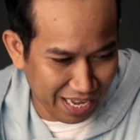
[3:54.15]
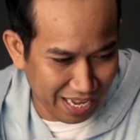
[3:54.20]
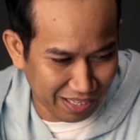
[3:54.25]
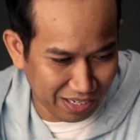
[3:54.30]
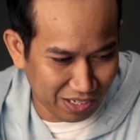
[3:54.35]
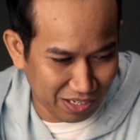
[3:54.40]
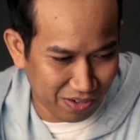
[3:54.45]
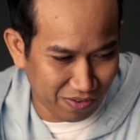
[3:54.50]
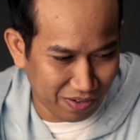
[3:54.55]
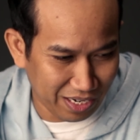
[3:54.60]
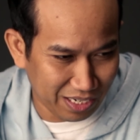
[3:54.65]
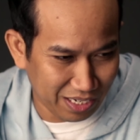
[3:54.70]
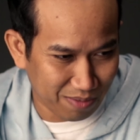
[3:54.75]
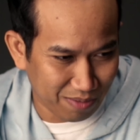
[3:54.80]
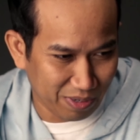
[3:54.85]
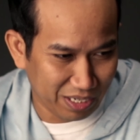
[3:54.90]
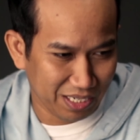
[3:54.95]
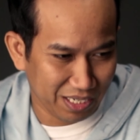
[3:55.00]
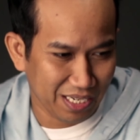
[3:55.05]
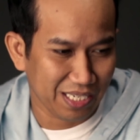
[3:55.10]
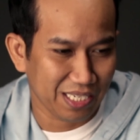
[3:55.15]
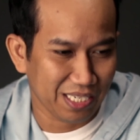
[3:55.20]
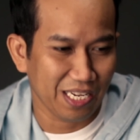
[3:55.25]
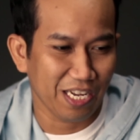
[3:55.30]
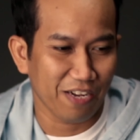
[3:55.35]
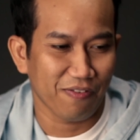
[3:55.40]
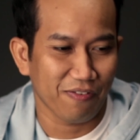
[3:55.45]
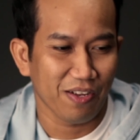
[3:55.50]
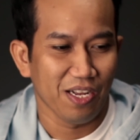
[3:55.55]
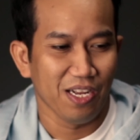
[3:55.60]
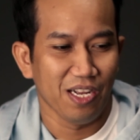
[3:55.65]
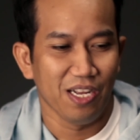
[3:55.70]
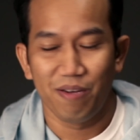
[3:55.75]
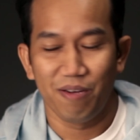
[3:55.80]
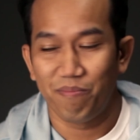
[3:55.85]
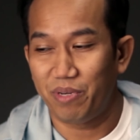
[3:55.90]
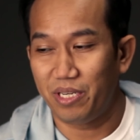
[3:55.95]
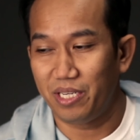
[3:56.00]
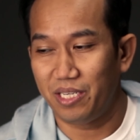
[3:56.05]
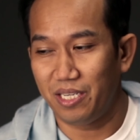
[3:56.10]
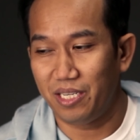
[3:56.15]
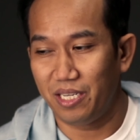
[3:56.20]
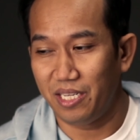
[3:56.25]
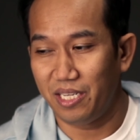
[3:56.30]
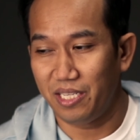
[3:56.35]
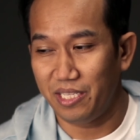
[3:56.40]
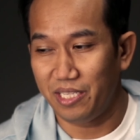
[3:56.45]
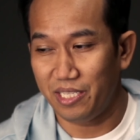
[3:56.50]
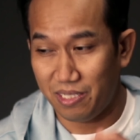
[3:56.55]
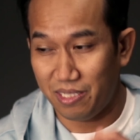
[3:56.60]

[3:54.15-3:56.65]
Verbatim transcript: and they showcase a bunch of that stuff. But I